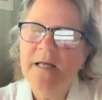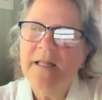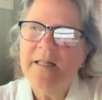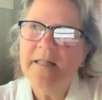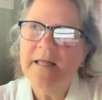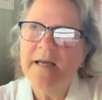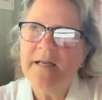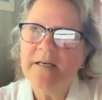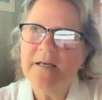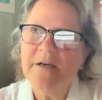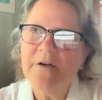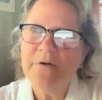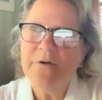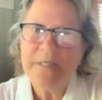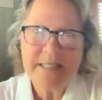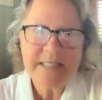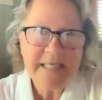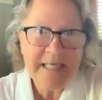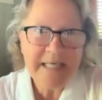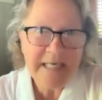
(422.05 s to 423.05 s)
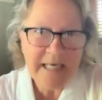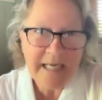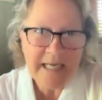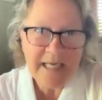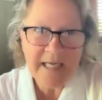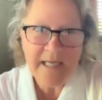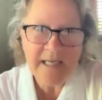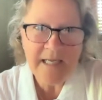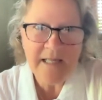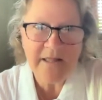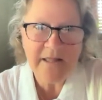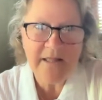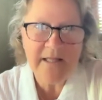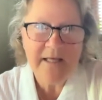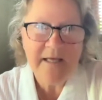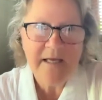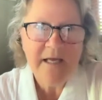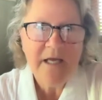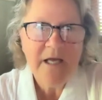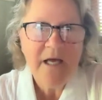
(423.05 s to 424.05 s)
that Christine Heath,
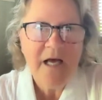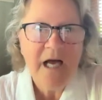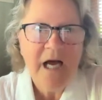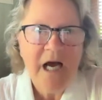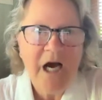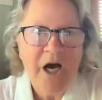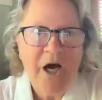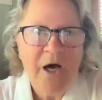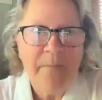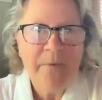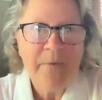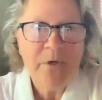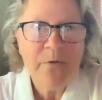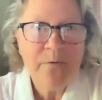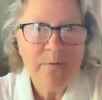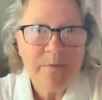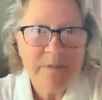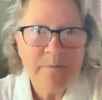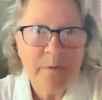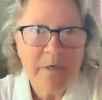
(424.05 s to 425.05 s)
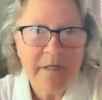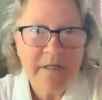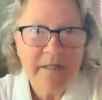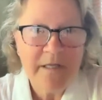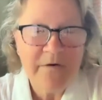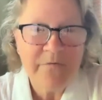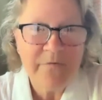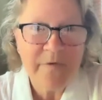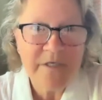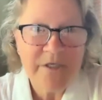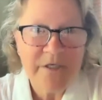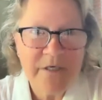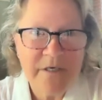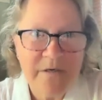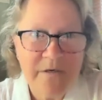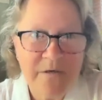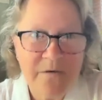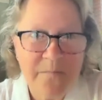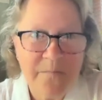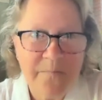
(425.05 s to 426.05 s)
um, who was one of the
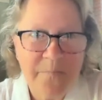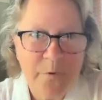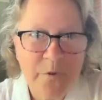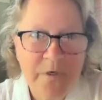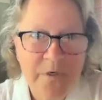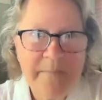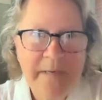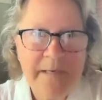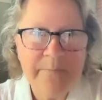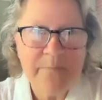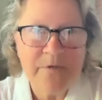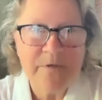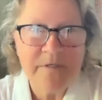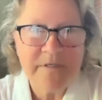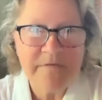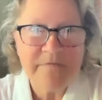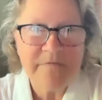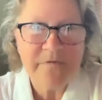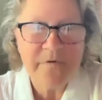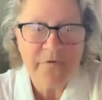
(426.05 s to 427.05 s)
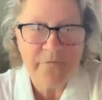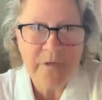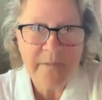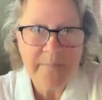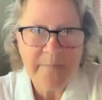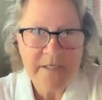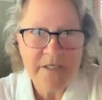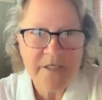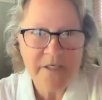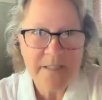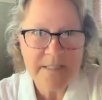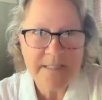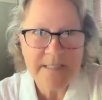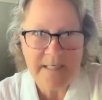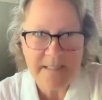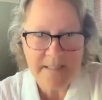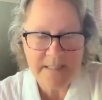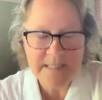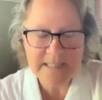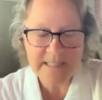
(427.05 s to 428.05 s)
original board members for
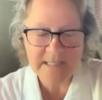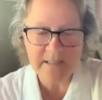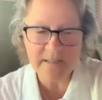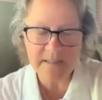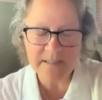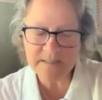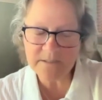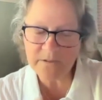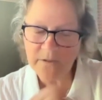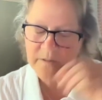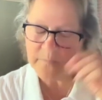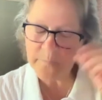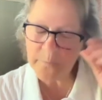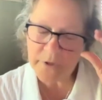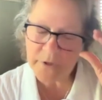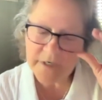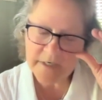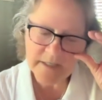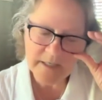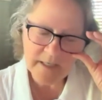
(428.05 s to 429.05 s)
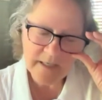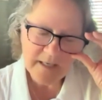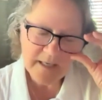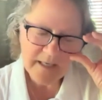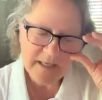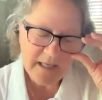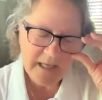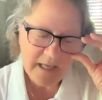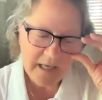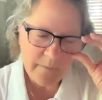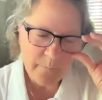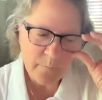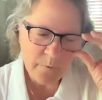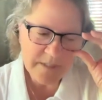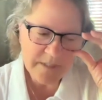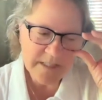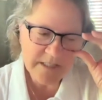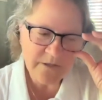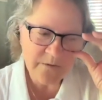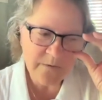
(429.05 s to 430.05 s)
3PGC and still is on the board,
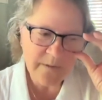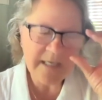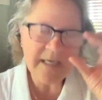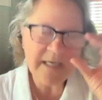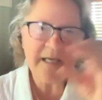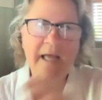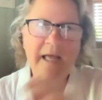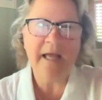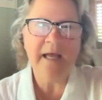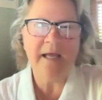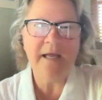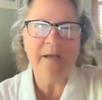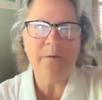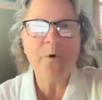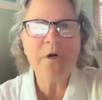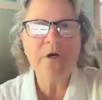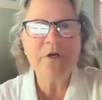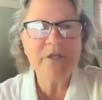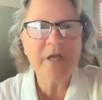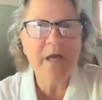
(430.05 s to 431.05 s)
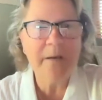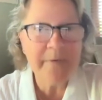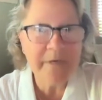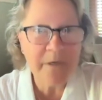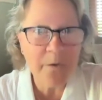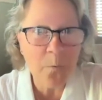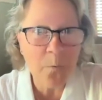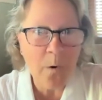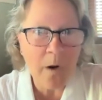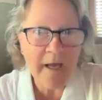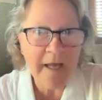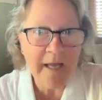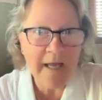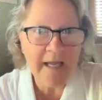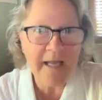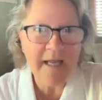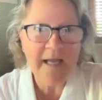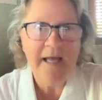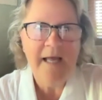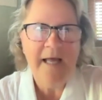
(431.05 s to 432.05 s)
was doing a workshop in Hawaii.